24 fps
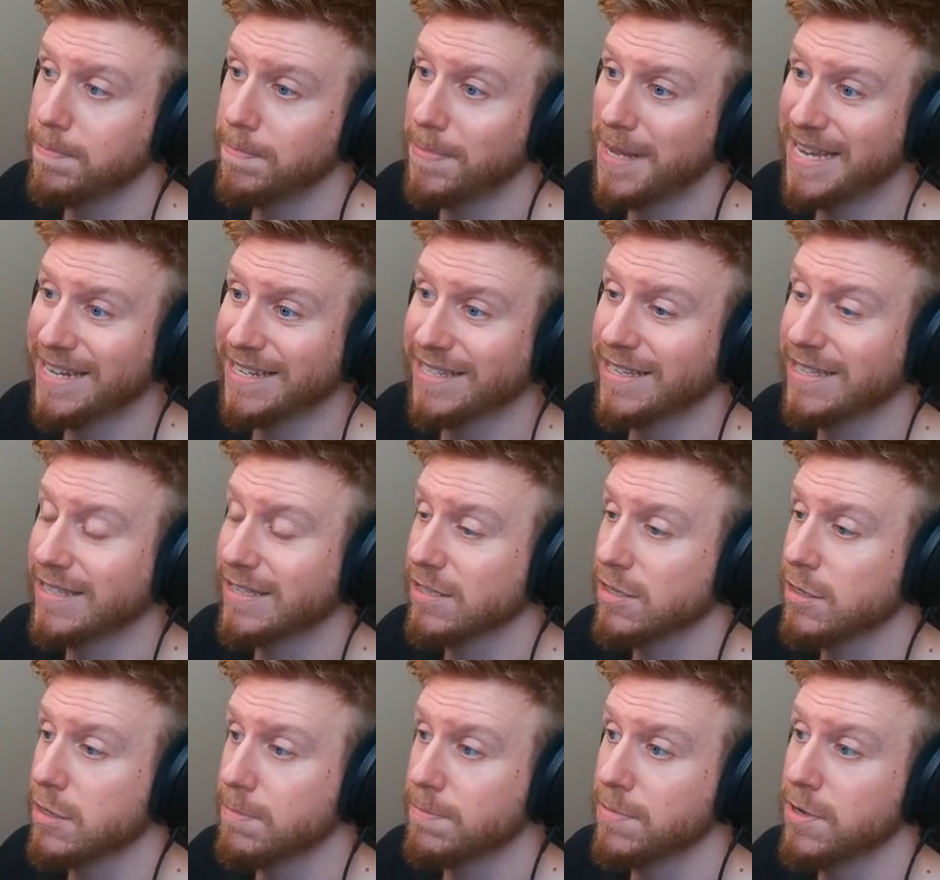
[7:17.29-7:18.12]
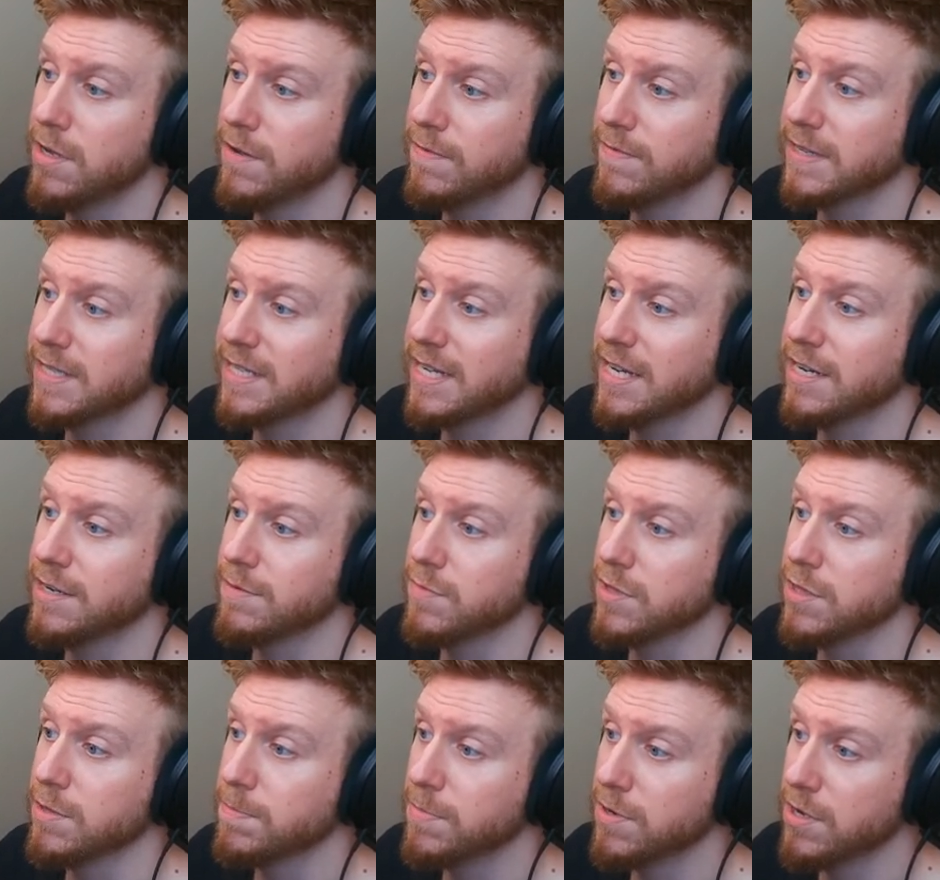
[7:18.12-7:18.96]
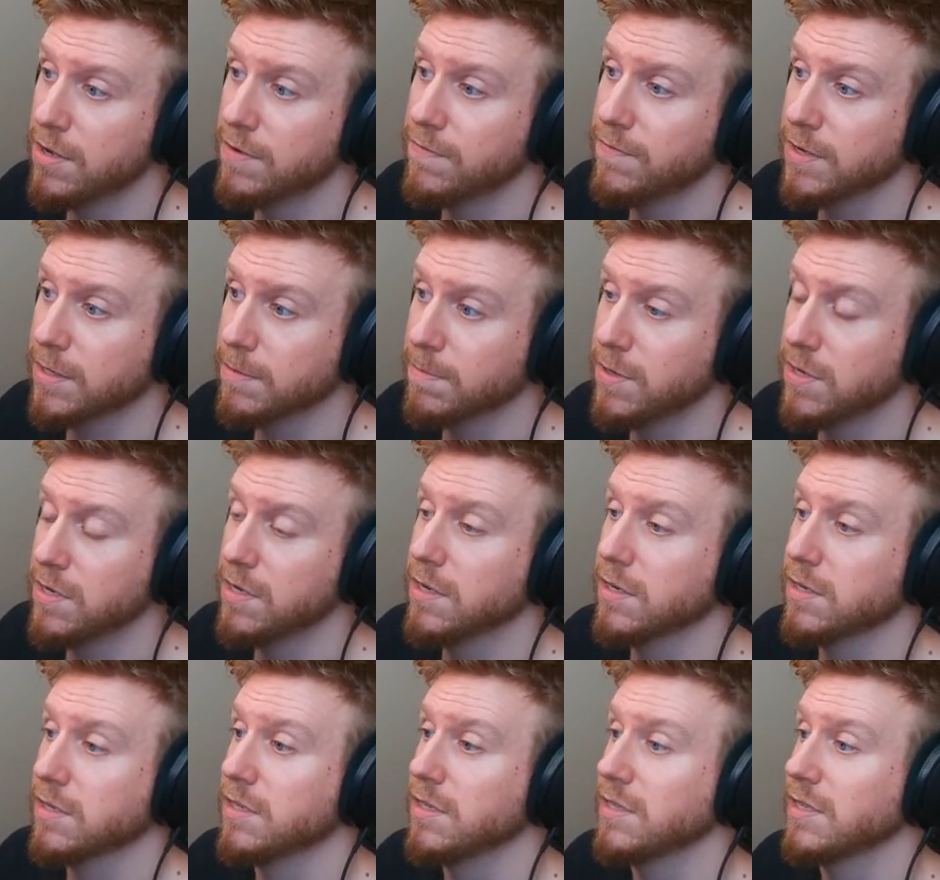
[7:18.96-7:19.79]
best in slot perfect item with the perfect perks